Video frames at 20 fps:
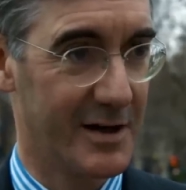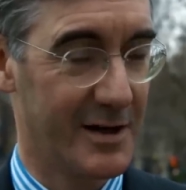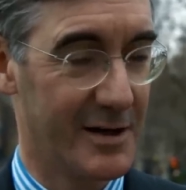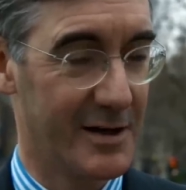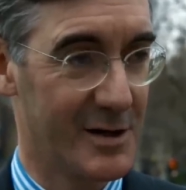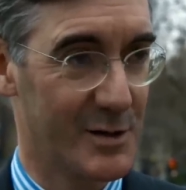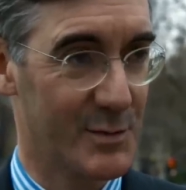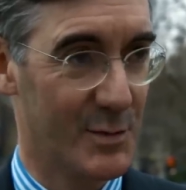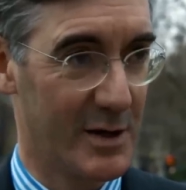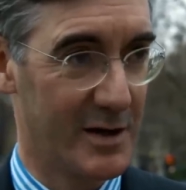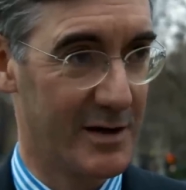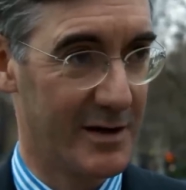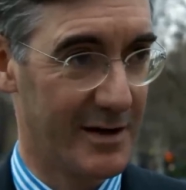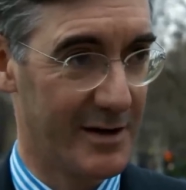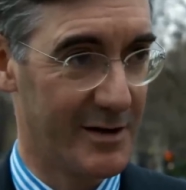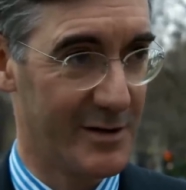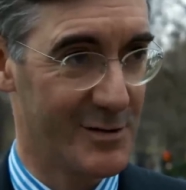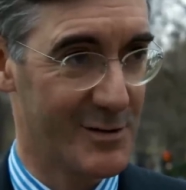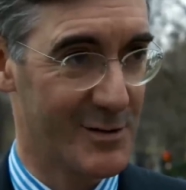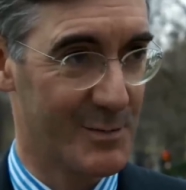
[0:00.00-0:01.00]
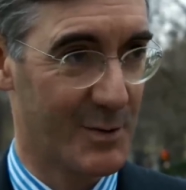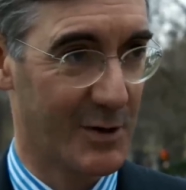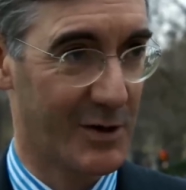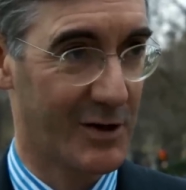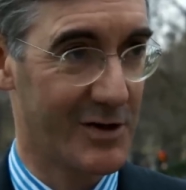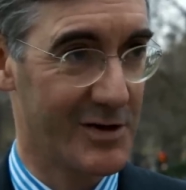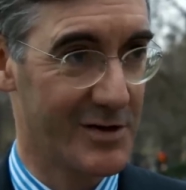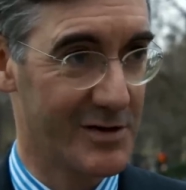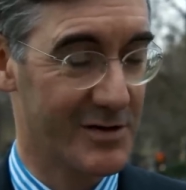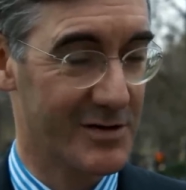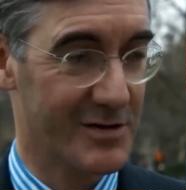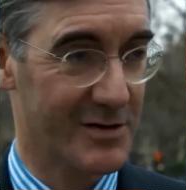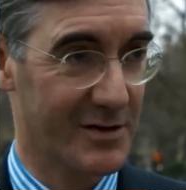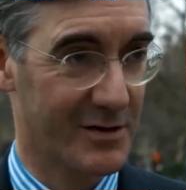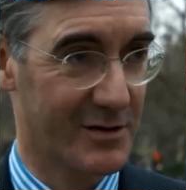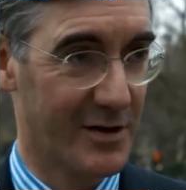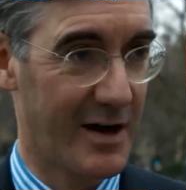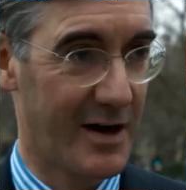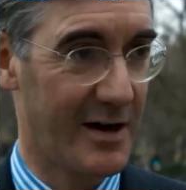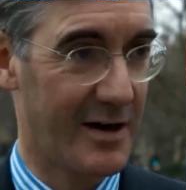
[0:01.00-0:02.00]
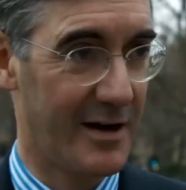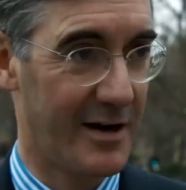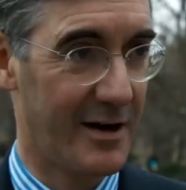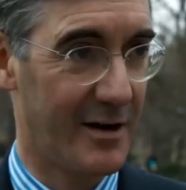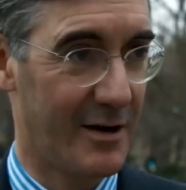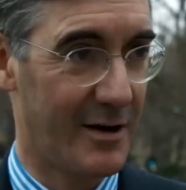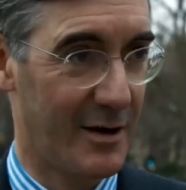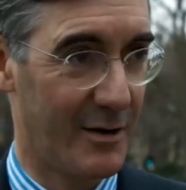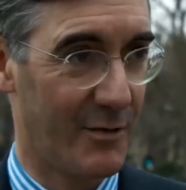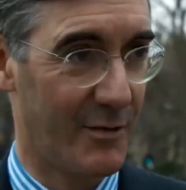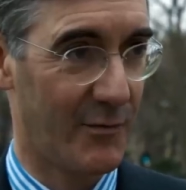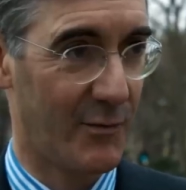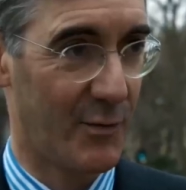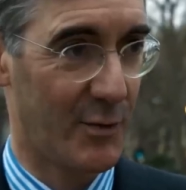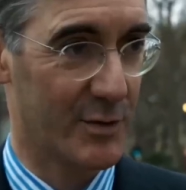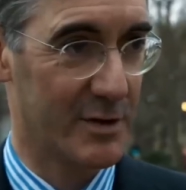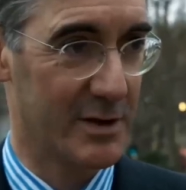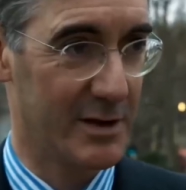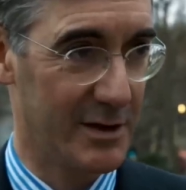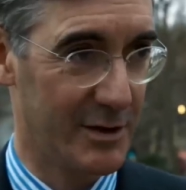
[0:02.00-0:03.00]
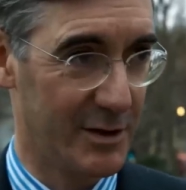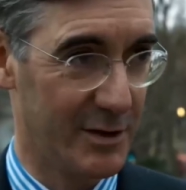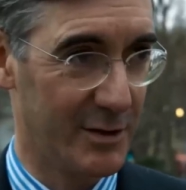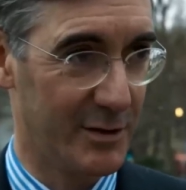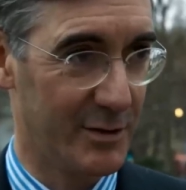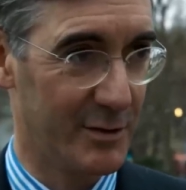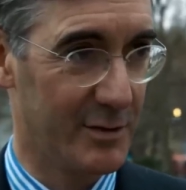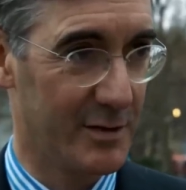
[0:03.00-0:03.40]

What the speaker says: in his windows because the great hero of Waterloo